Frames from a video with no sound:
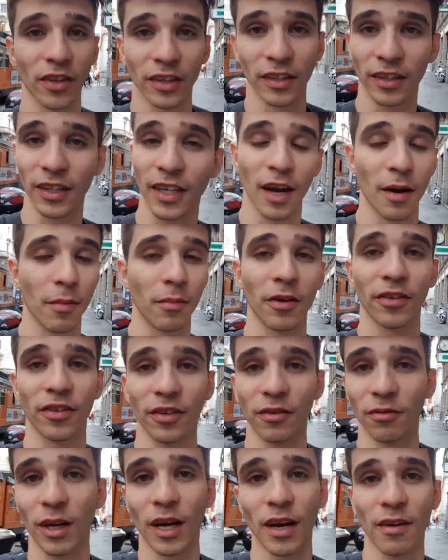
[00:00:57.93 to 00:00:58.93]
and cameras
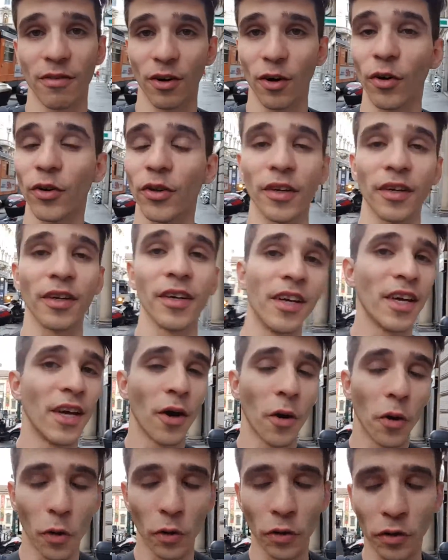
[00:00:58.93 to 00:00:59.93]
and whatever, all the
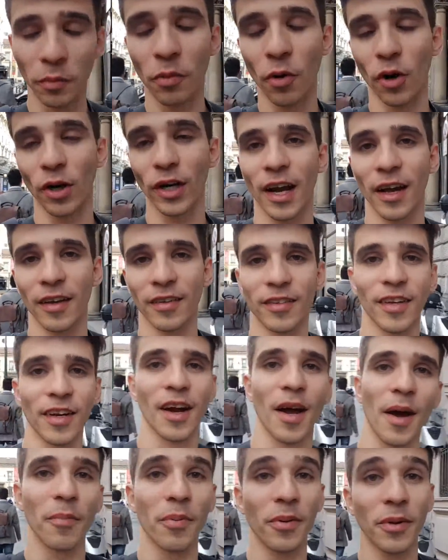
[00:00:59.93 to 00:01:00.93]
all the broadcast
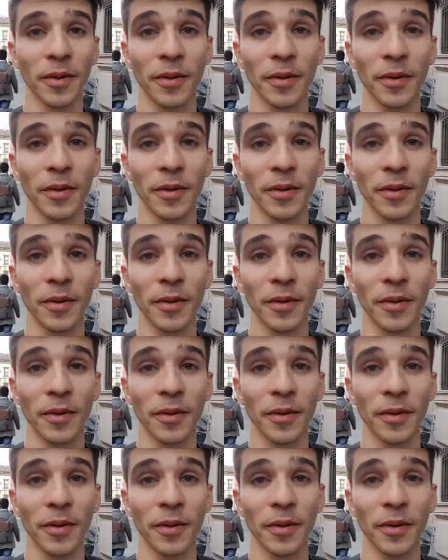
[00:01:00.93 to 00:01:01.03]
setup.